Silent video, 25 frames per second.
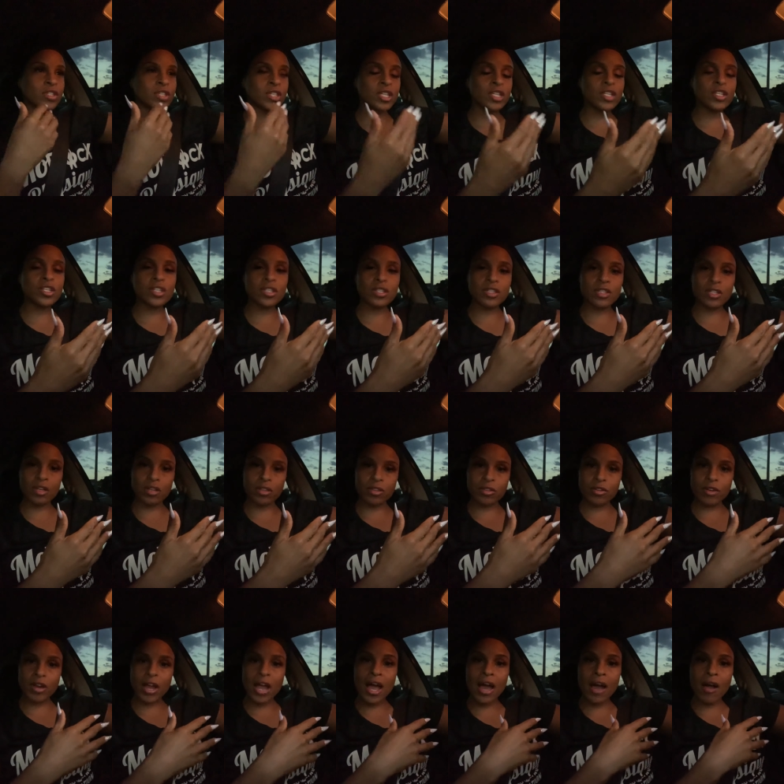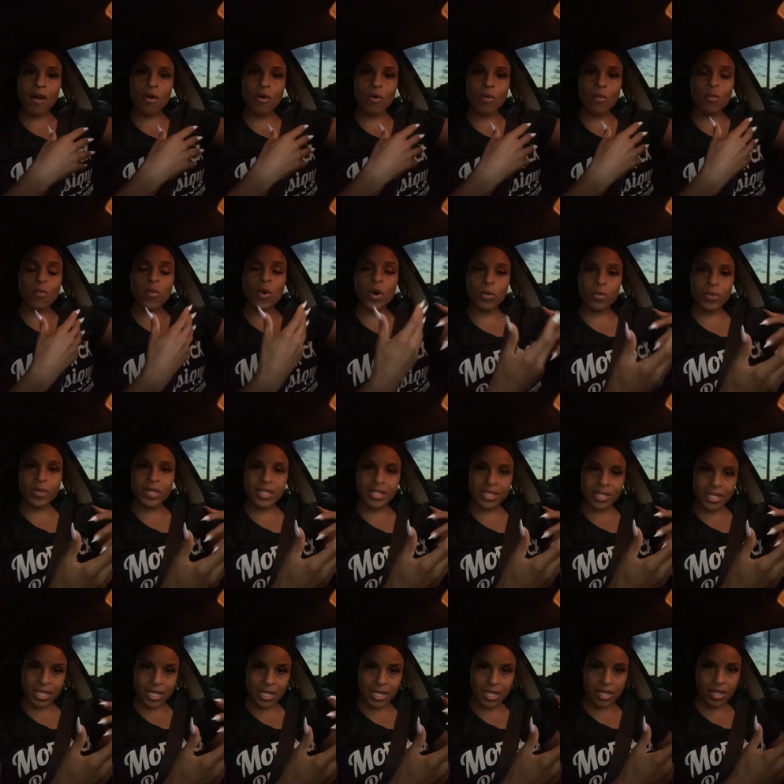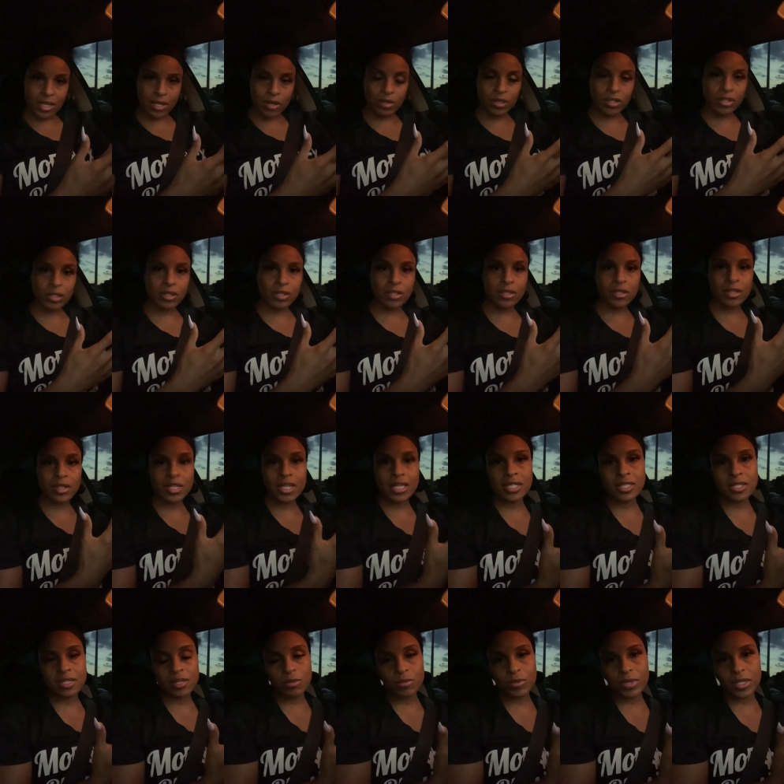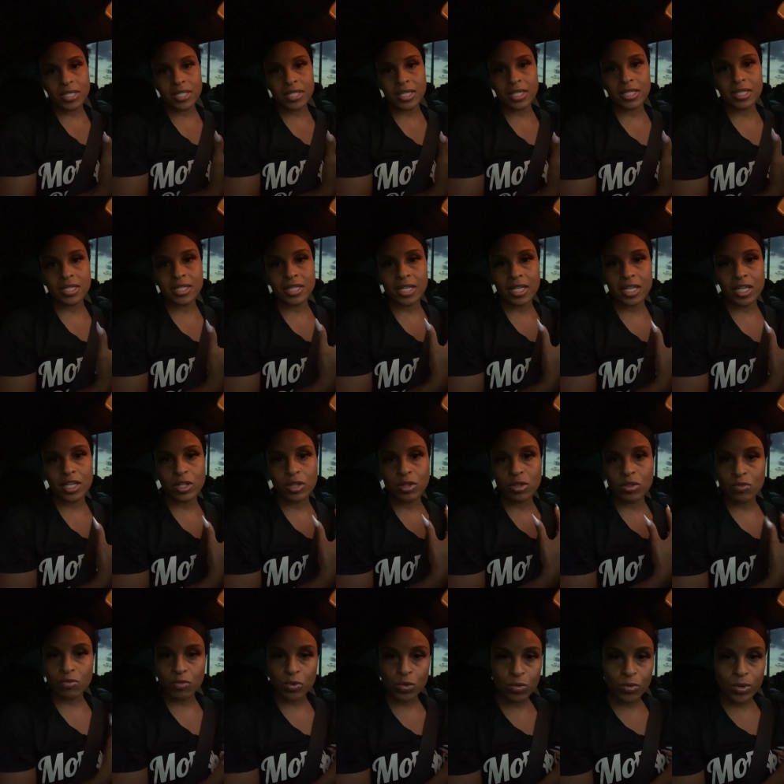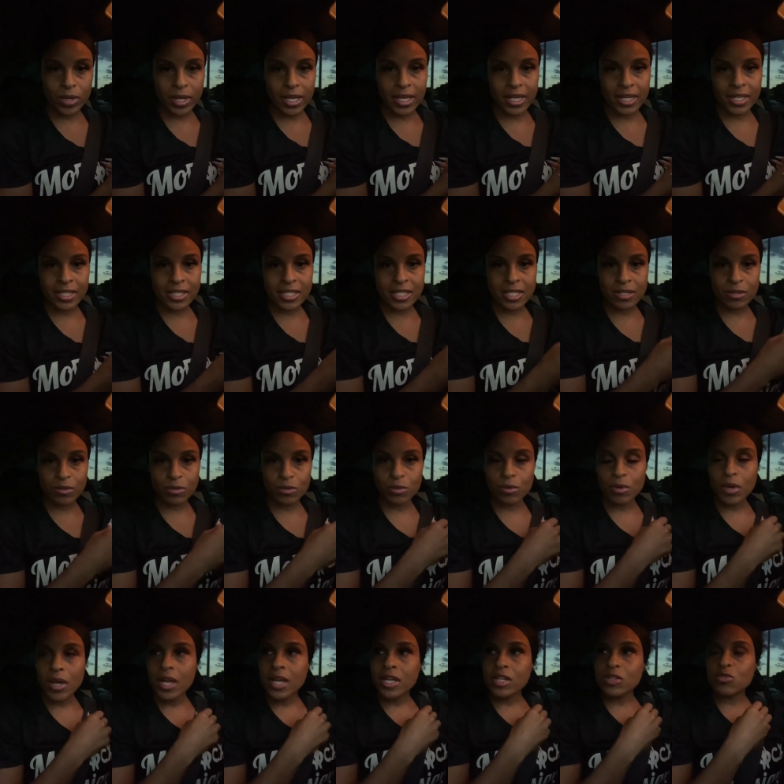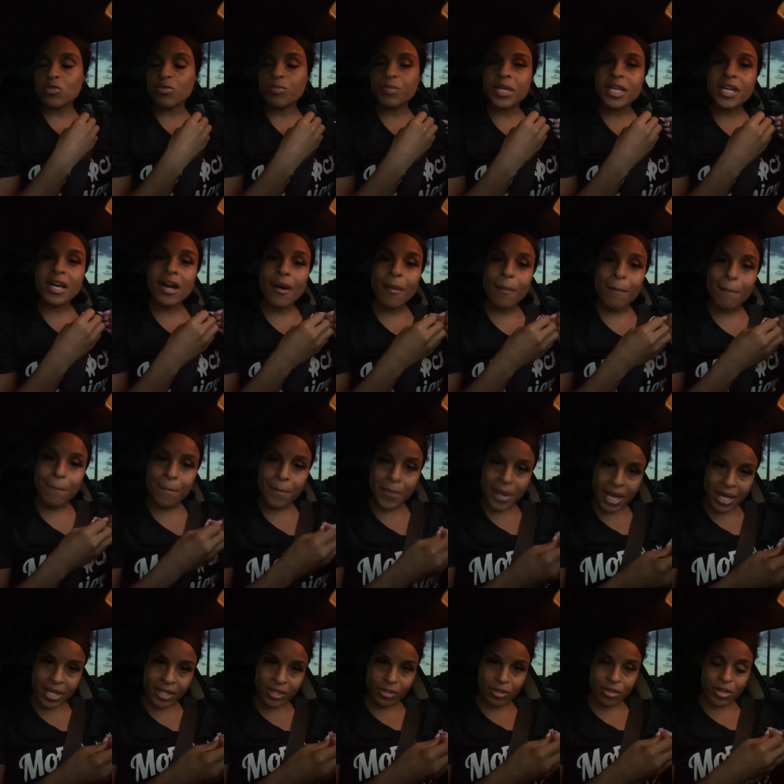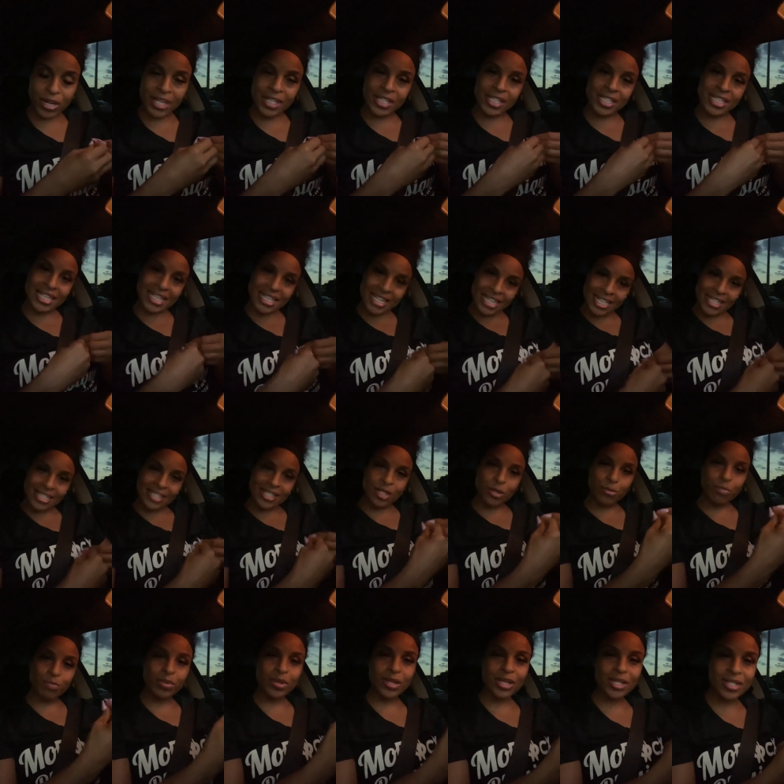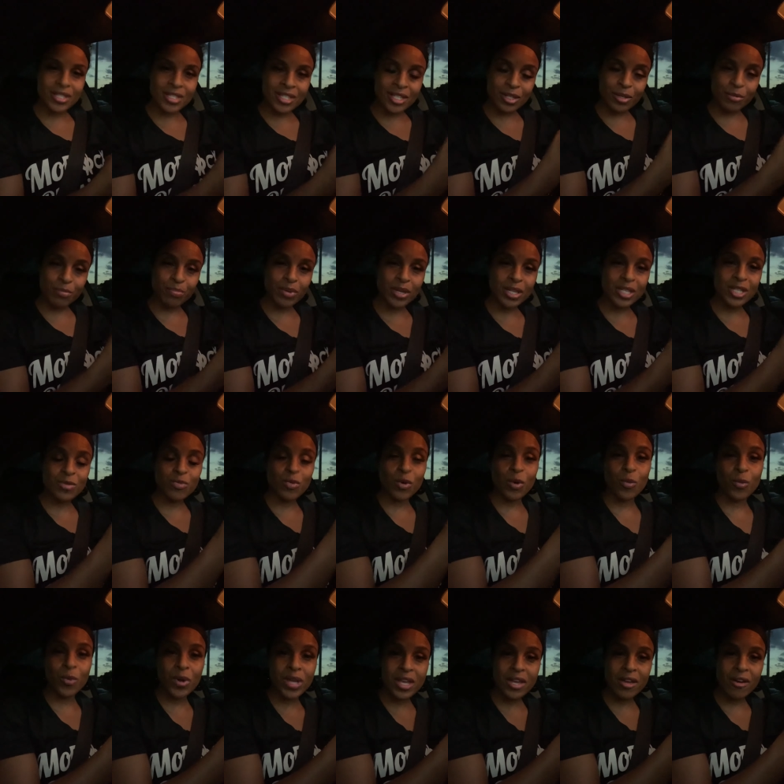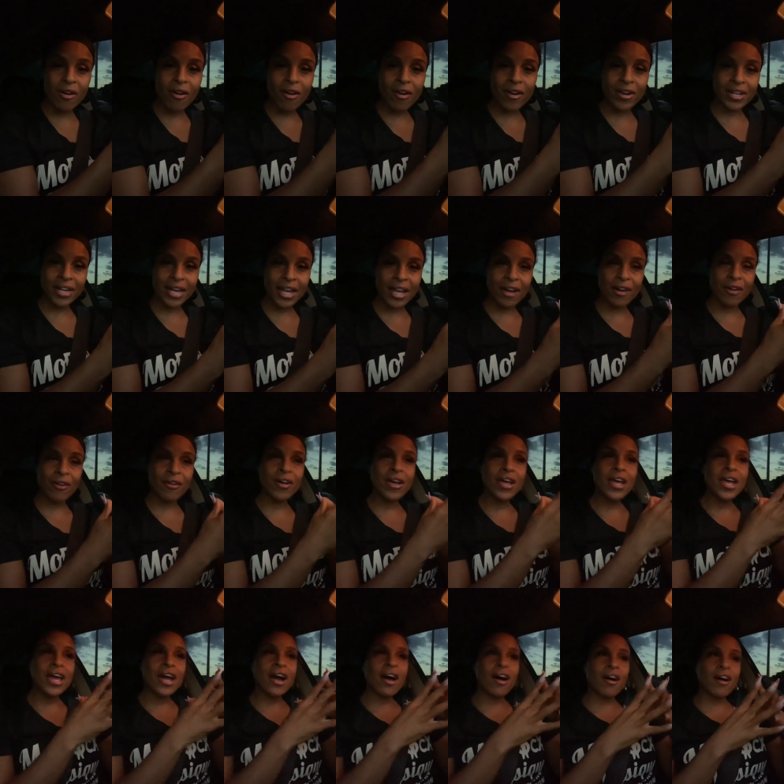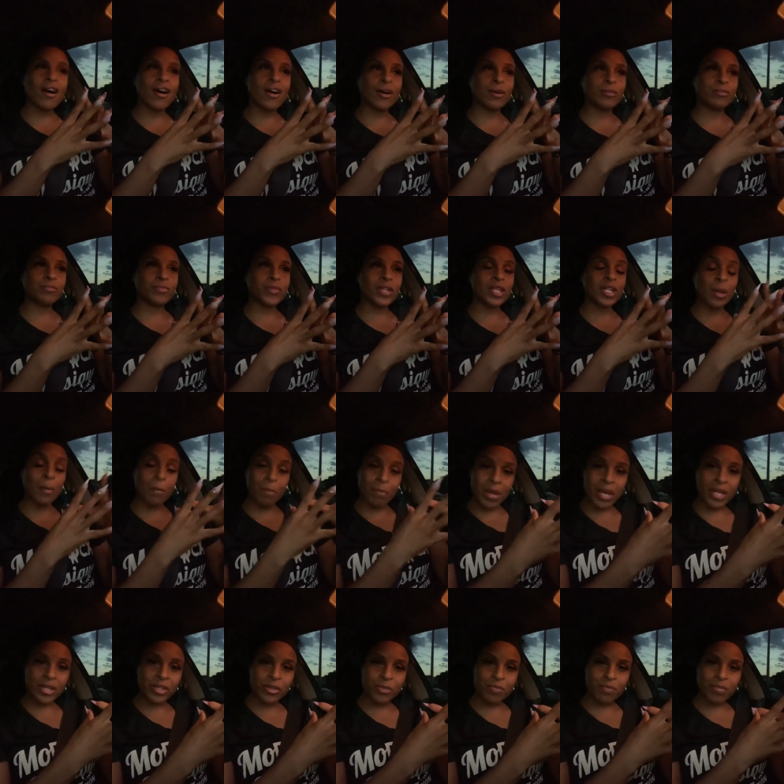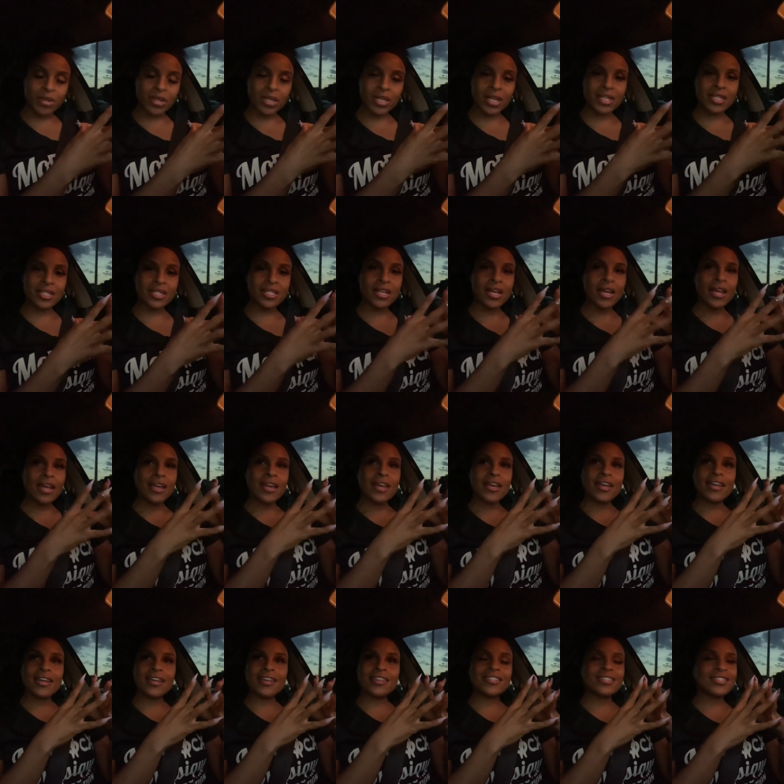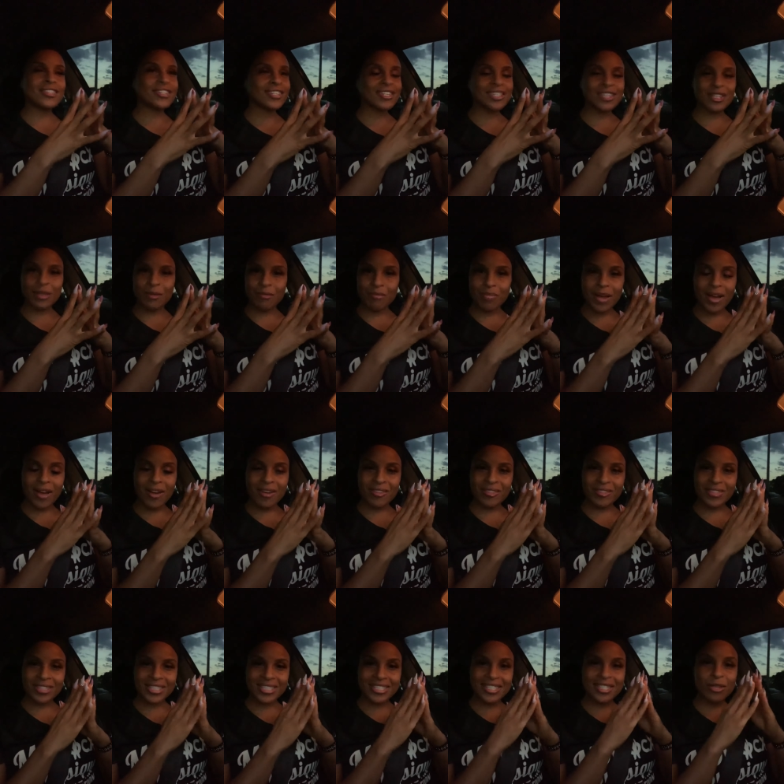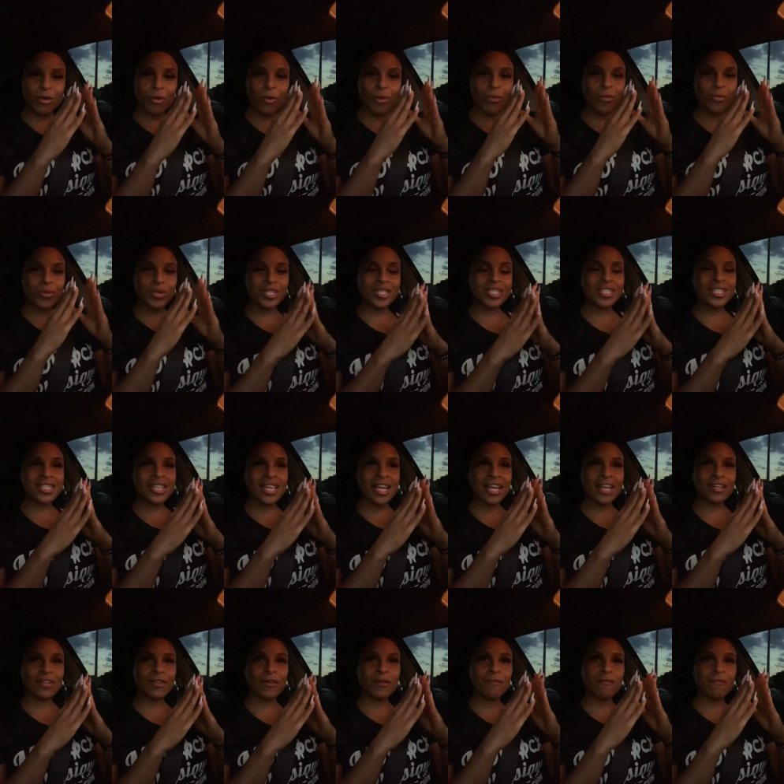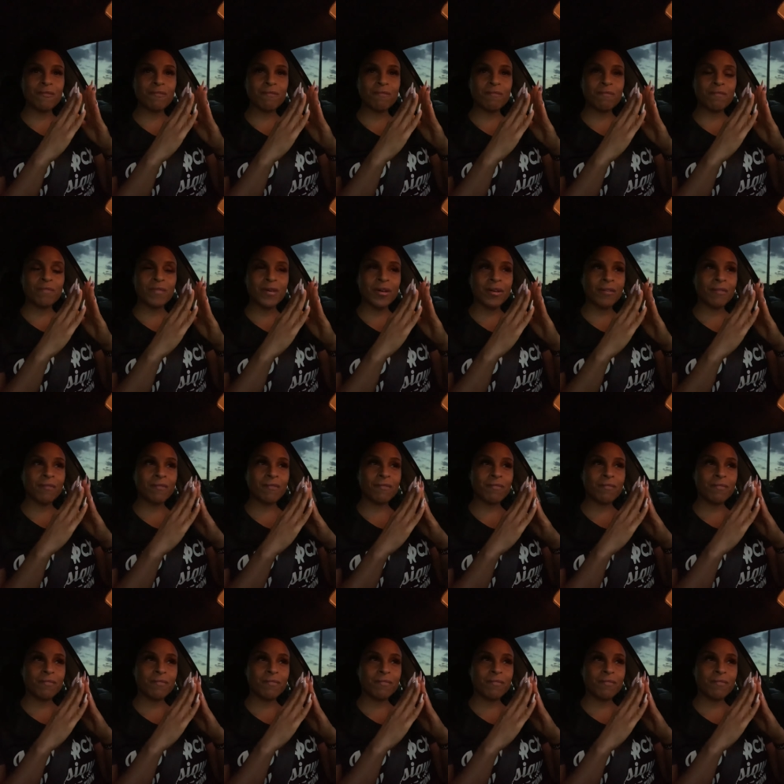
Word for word: teach each other how what we did the, the things that we did to get through it and to to become better and to get into play to the place where we are now um, in a better place it's just empowering so we just had a, a